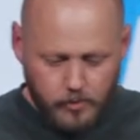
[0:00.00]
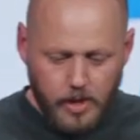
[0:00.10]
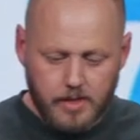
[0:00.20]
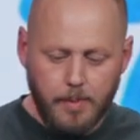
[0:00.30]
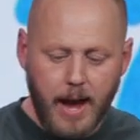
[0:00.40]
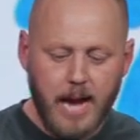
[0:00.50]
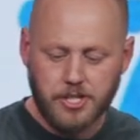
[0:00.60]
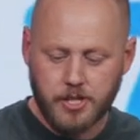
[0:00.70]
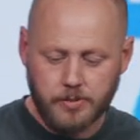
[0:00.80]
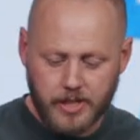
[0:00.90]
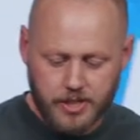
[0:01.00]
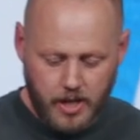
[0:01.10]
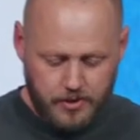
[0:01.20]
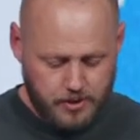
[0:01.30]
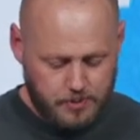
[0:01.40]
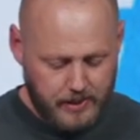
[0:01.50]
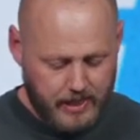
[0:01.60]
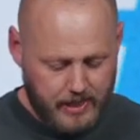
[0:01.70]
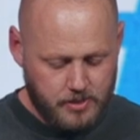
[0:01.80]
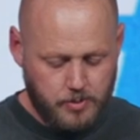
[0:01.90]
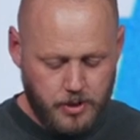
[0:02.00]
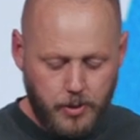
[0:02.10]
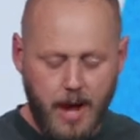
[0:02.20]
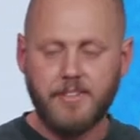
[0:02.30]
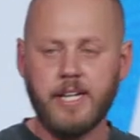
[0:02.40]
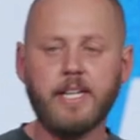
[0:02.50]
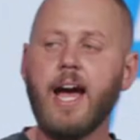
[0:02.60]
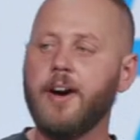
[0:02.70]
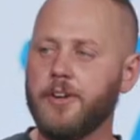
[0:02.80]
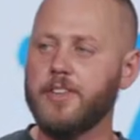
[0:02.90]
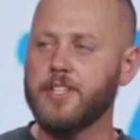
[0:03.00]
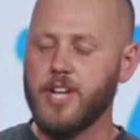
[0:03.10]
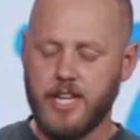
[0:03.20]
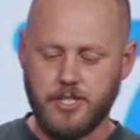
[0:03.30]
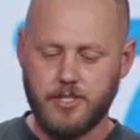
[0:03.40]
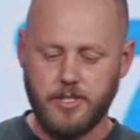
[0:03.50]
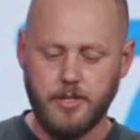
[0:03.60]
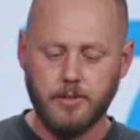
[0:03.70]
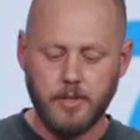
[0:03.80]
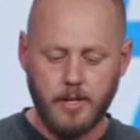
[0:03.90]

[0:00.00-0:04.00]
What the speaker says: The passion to reach others begins when you have an encounter that changes you.